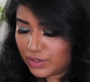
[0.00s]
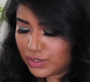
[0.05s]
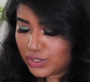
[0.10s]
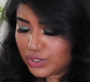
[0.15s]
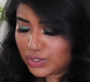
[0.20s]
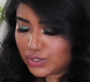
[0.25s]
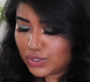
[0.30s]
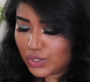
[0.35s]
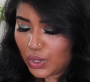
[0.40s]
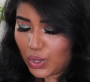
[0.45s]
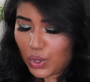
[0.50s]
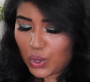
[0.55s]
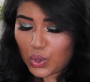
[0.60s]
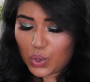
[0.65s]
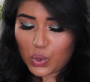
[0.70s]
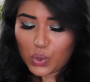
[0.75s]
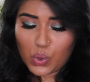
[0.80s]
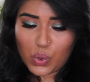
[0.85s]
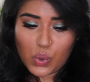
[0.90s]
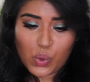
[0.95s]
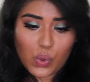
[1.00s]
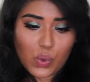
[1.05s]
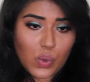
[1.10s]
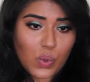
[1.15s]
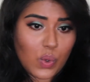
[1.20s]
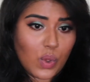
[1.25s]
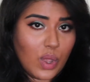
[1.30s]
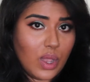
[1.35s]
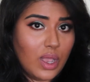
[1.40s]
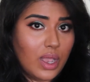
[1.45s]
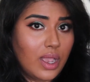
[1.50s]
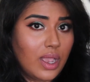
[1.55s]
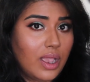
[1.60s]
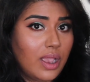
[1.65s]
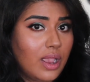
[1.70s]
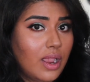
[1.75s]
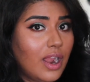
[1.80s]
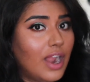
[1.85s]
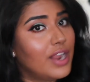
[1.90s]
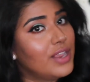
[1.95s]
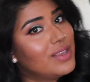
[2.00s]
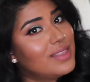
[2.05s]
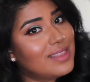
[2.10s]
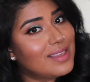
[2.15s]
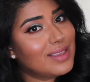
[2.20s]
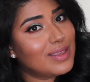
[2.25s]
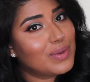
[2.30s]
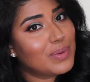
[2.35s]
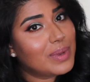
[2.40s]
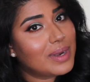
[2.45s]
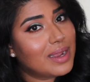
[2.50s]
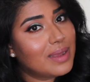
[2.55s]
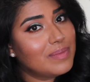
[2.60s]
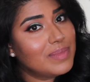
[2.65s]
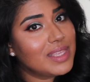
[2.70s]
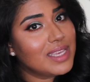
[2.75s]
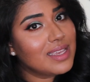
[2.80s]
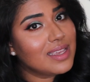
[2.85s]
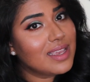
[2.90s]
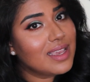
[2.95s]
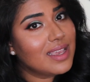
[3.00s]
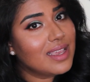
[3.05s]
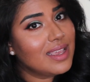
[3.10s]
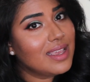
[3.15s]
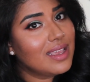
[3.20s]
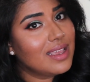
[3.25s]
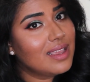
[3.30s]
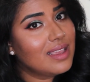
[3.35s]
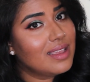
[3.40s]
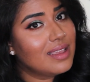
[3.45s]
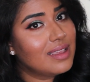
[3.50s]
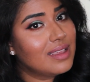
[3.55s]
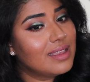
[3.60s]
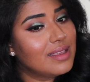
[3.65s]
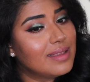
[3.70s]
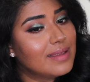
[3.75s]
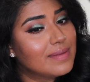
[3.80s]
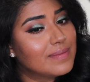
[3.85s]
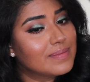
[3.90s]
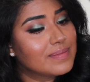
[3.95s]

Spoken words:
So are you thinking what I'm thinking?